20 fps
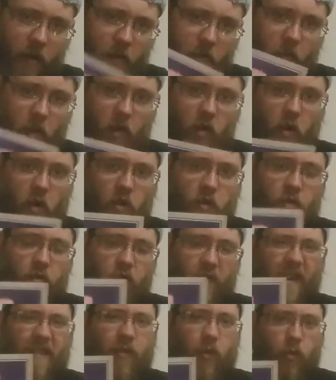they called
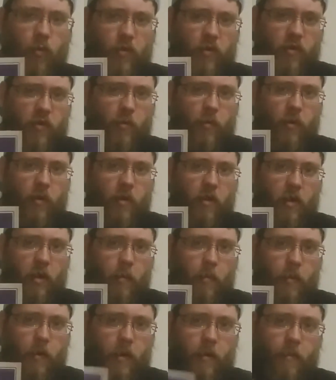Neville was still part of the
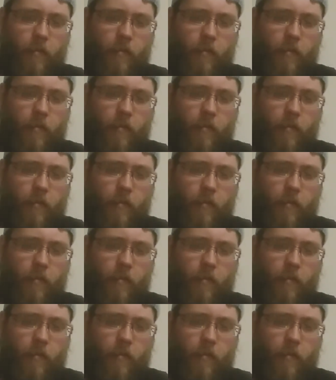company.